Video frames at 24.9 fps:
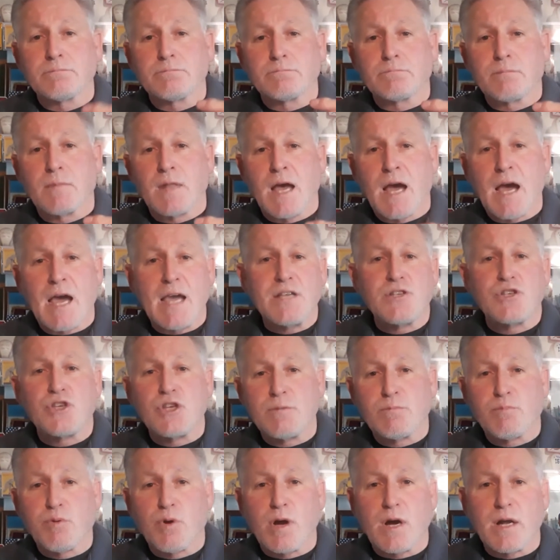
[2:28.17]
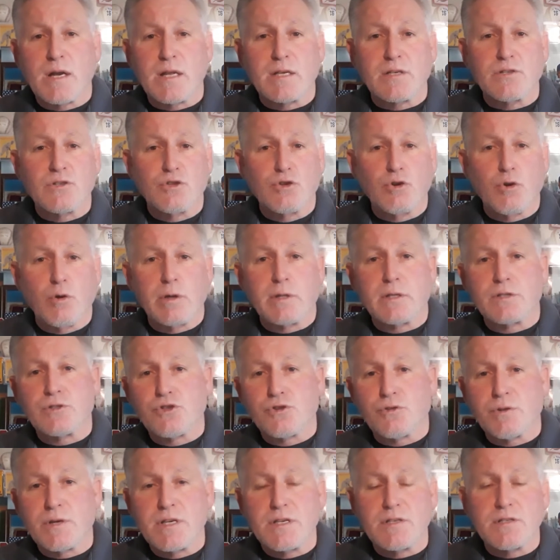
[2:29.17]
hygiene products,
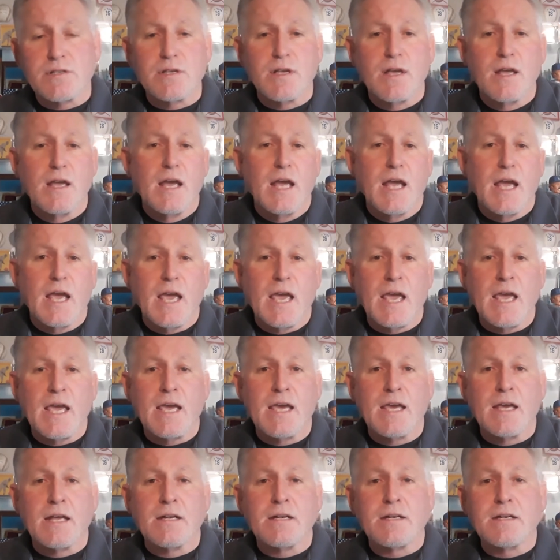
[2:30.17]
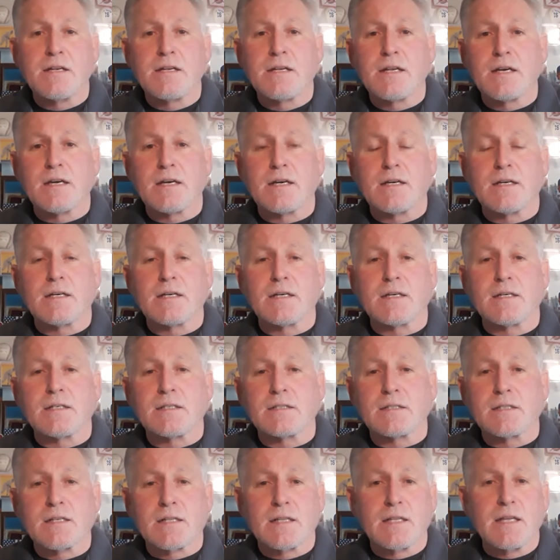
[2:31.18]
toiletries, and
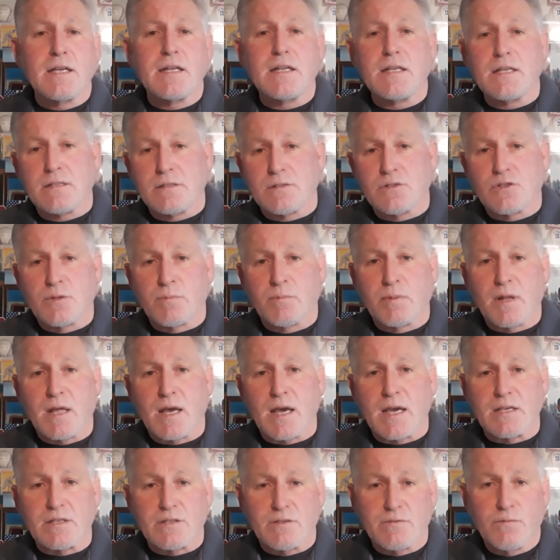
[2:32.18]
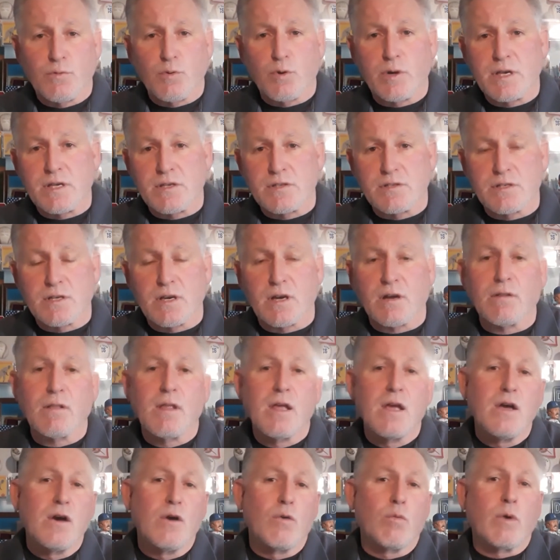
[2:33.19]
cleaning supplies for his cell.
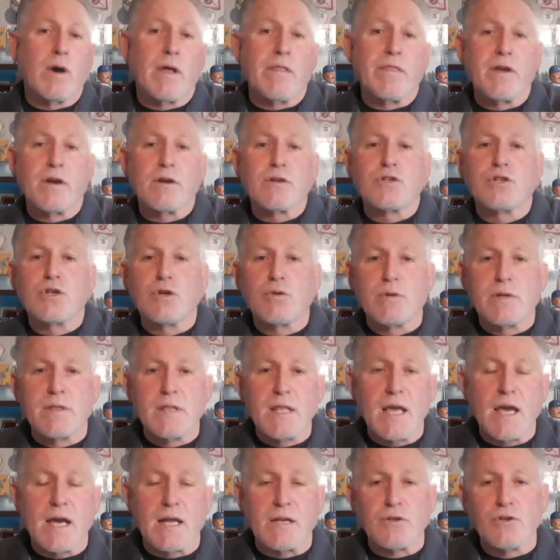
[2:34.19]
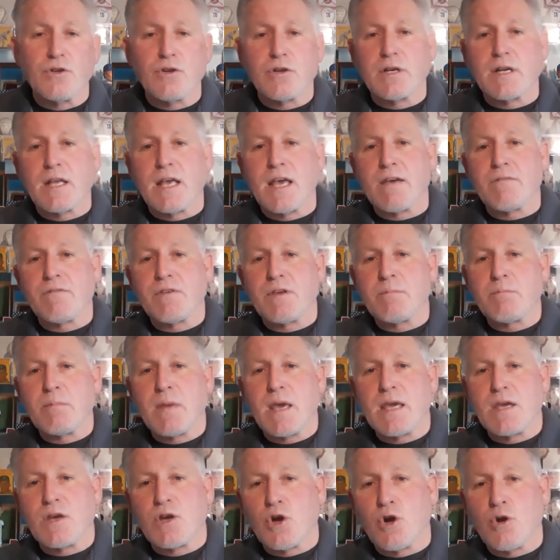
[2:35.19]
While they're doing that, you're going to have
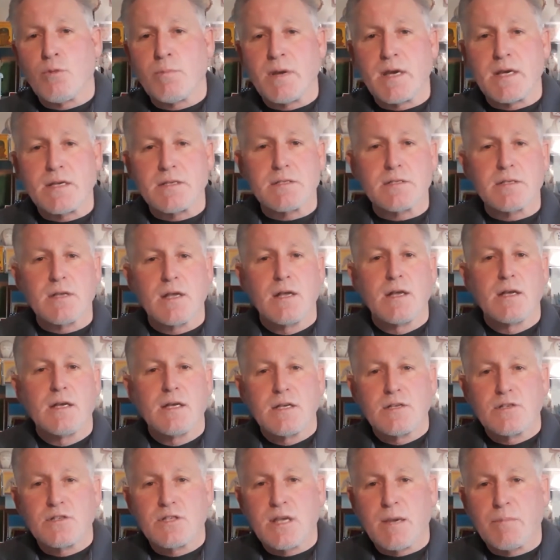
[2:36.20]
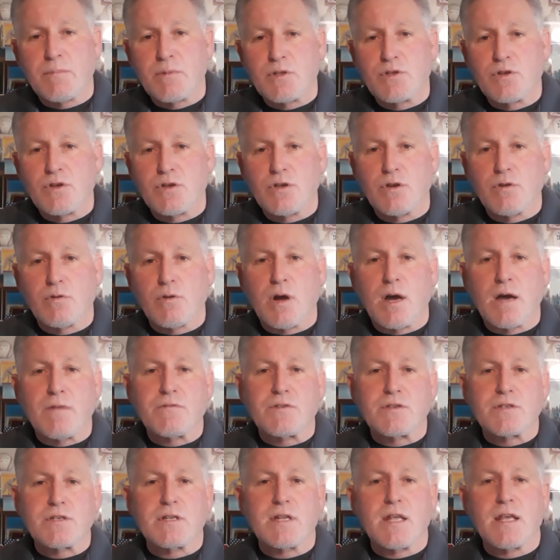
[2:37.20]
inmate Gomez step into your
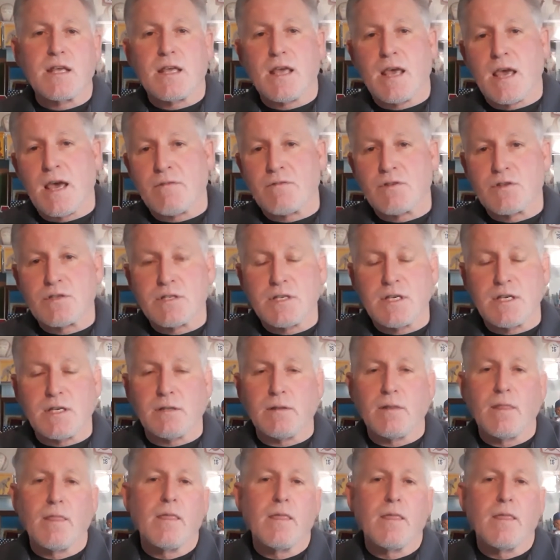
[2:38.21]
office and have a seat.